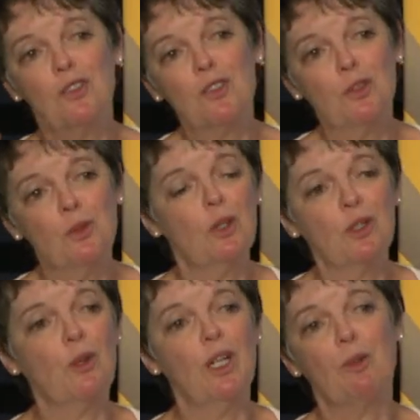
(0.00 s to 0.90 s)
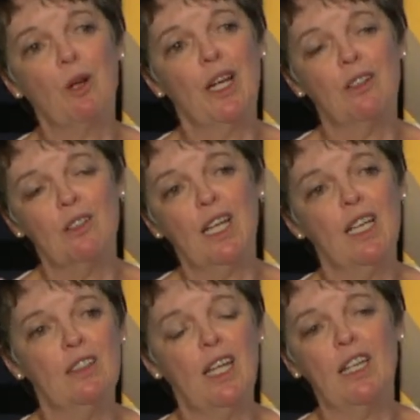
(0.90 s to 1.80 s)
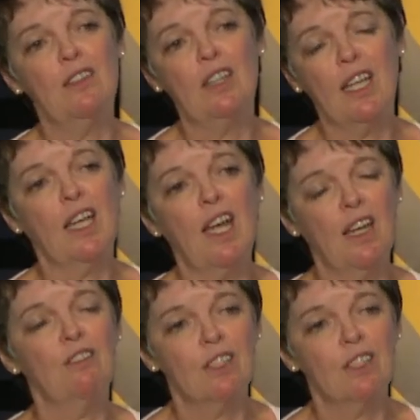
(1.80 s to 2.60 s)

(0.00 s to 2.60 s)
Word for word: to a great writer, and, and they have